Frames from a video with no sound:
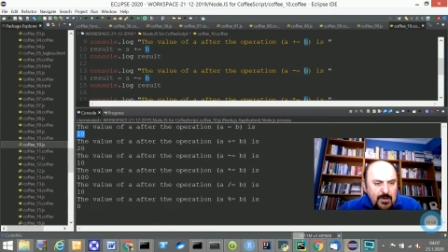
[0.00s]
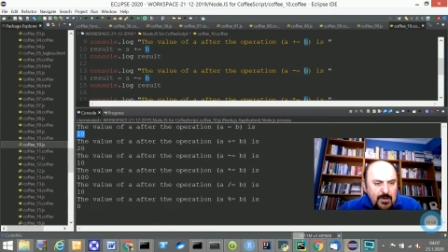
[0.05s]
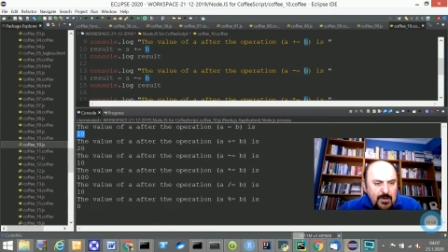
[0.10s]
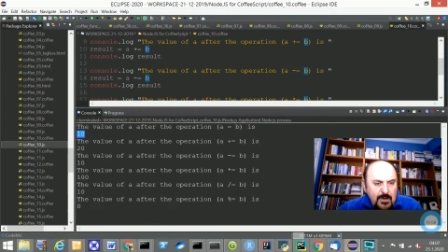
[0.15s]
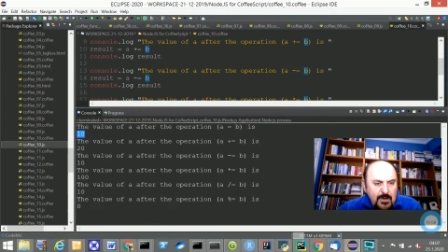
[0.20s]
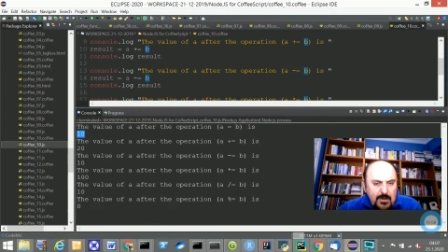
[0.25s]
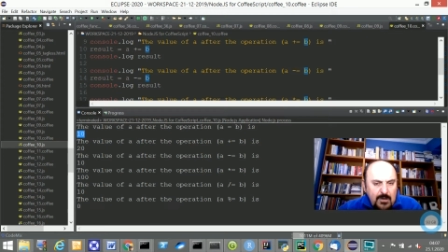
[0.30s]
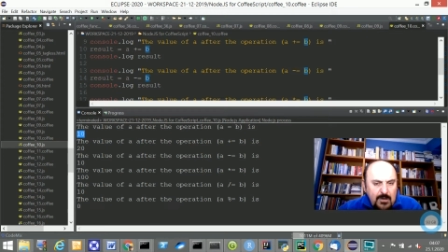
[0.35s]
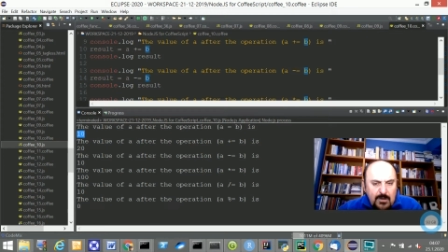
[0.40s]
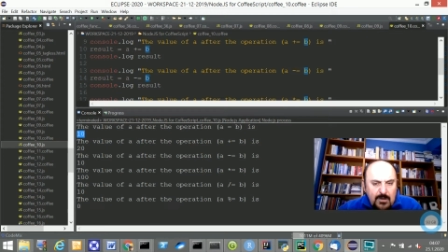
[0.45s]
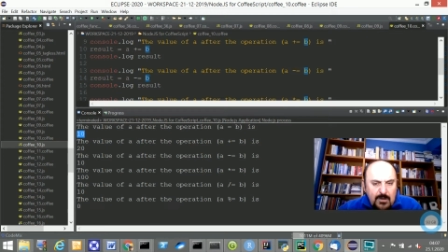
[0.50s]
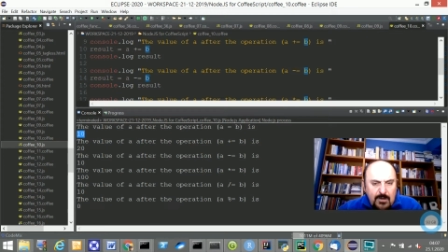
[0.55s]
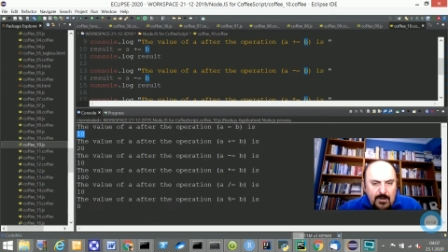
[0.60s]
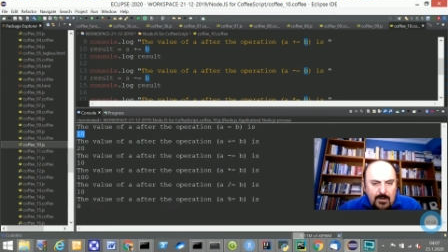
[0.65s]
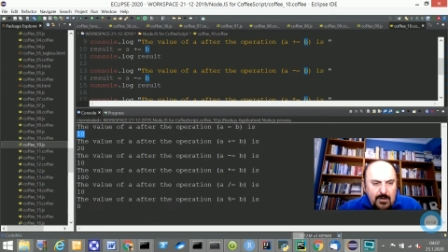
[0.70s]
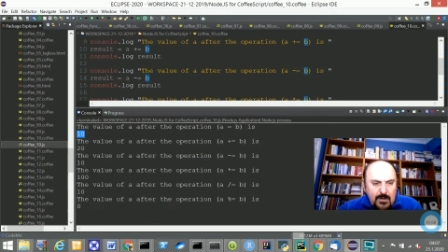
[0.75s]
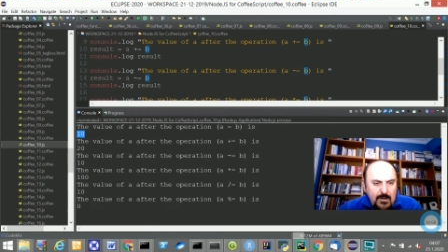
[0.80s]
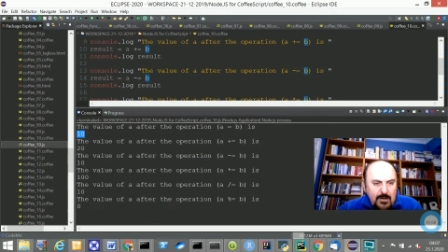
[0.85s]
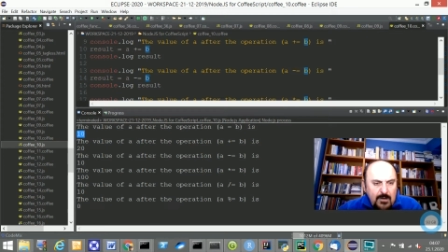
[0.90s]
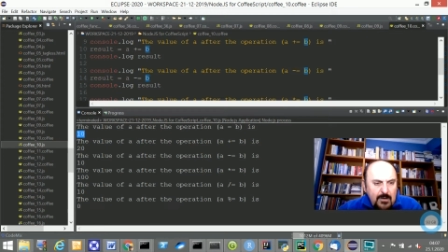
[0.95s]

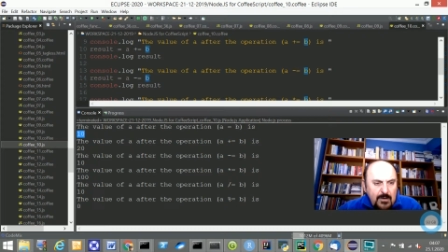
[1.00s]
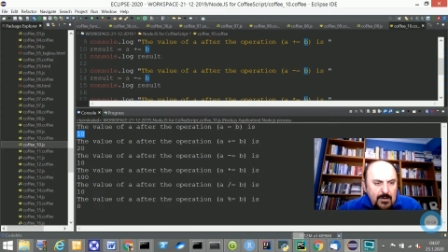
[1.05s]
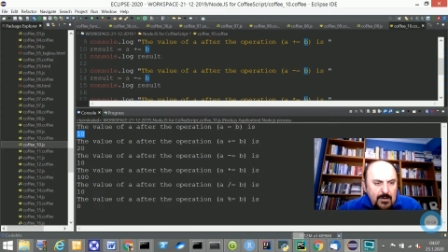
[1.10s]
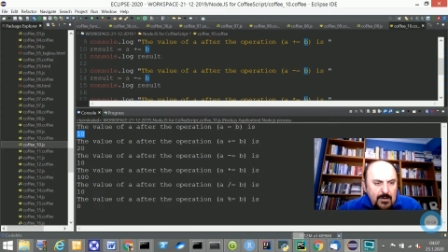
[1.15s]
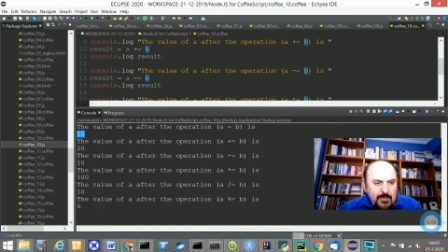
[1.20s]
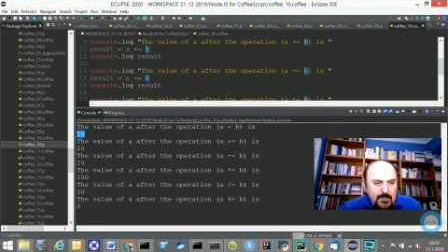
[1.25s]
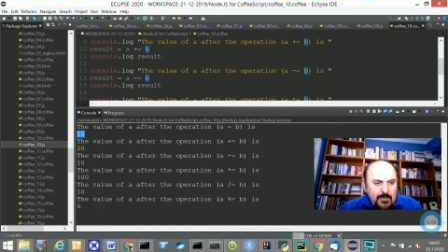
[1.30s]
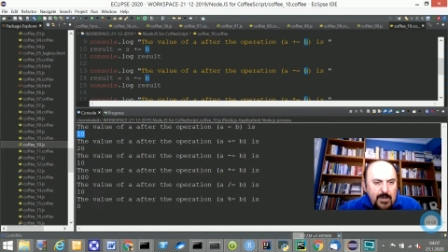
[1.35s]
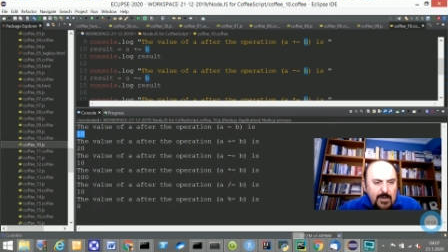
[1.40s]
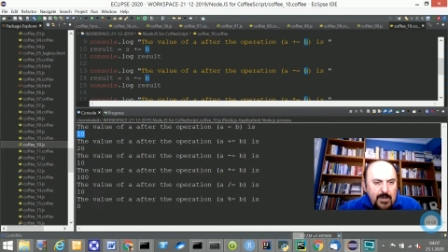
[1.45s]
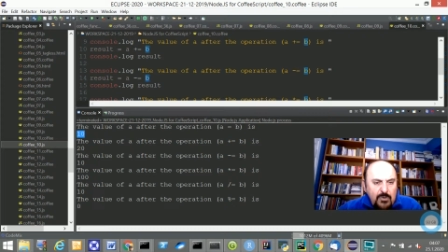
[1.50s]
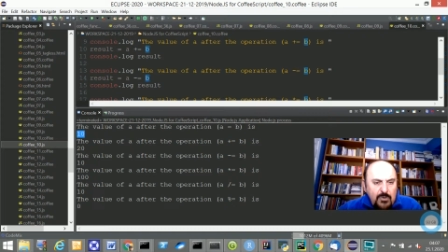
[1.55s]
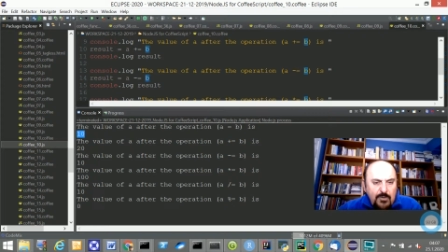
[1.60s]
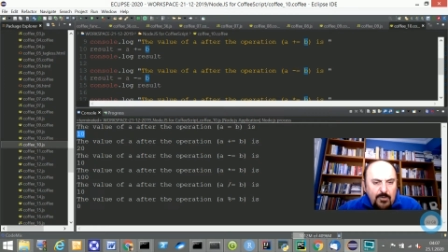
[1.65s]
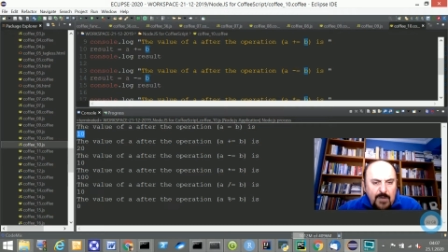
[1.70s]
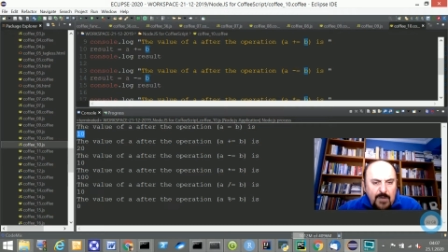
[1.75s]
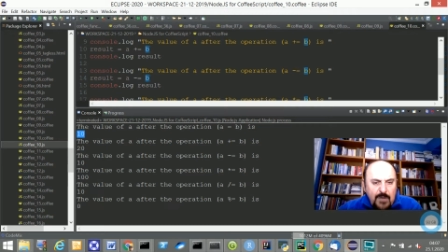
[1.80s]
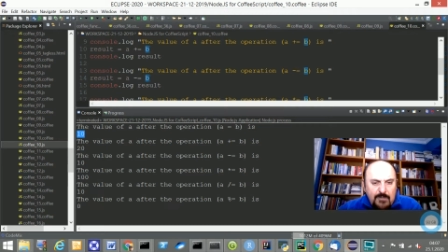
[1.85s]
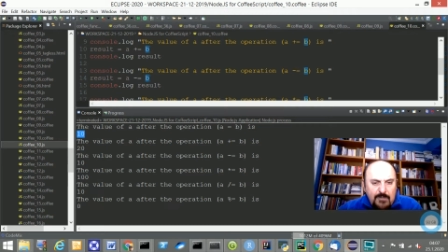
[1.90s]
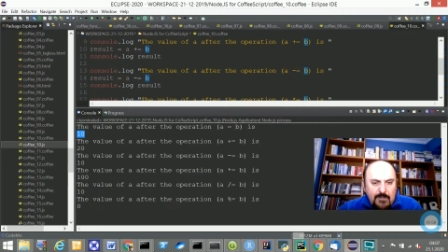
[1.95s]
The value of
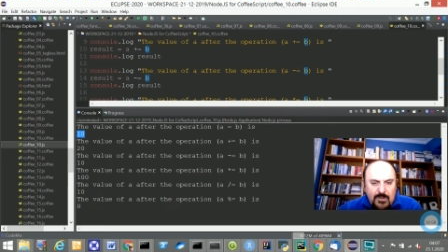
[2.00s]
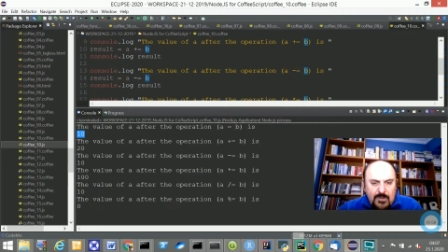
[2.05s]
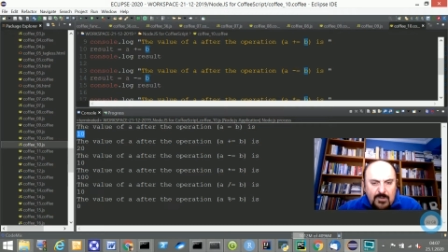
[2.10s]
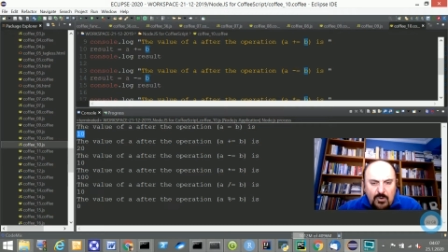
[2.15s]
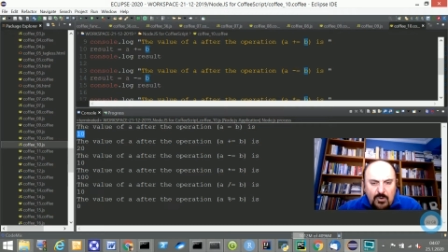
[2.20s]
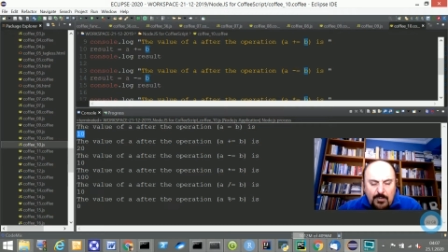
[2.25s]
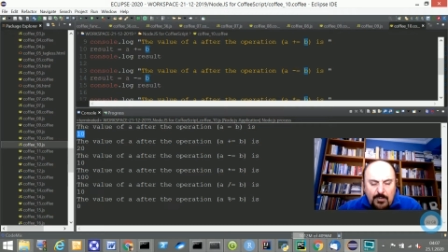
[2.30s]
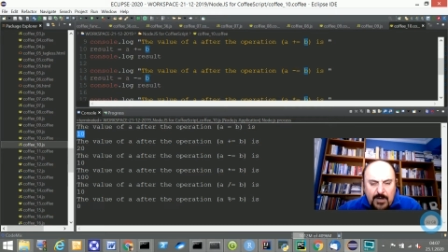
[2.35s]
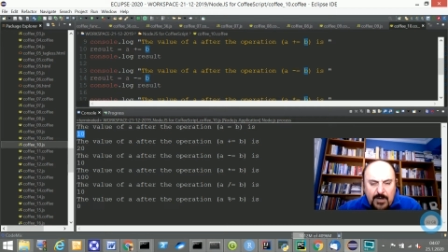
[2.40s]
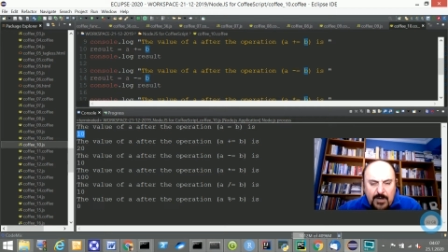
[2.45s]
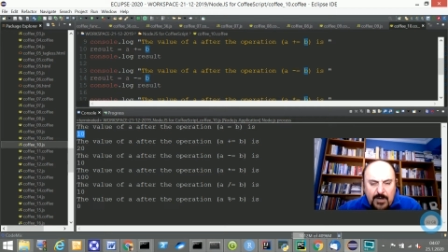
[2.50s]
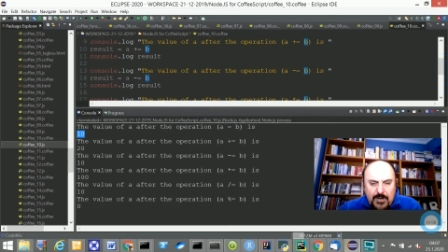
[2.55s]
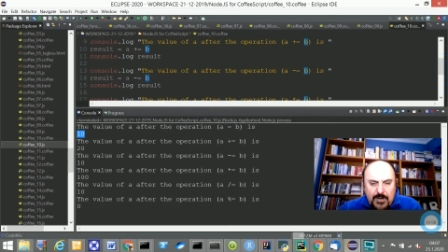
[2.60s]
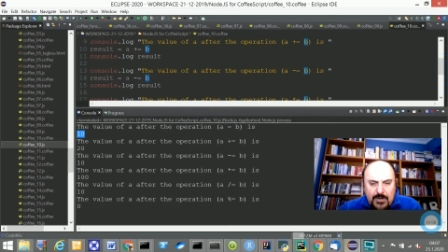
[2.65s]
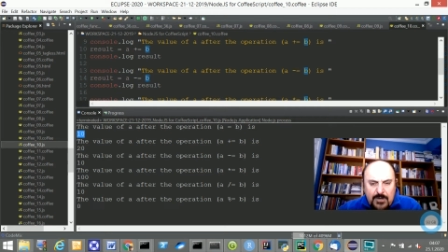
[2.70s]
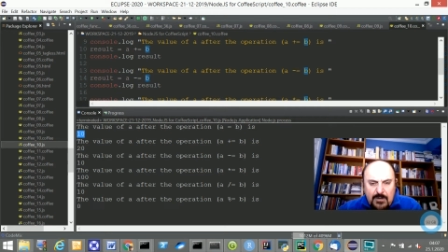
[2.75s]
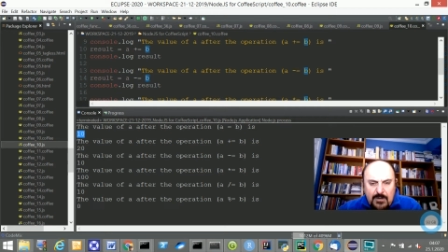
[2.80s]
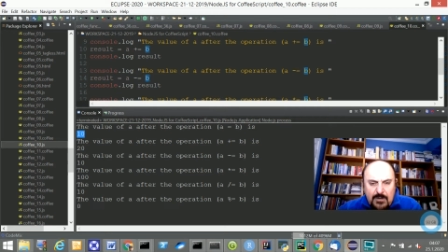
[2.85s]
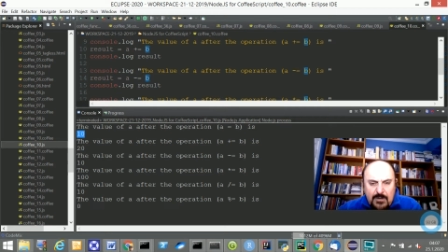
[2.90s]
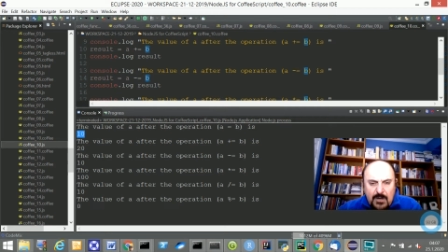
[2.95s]
after the operation,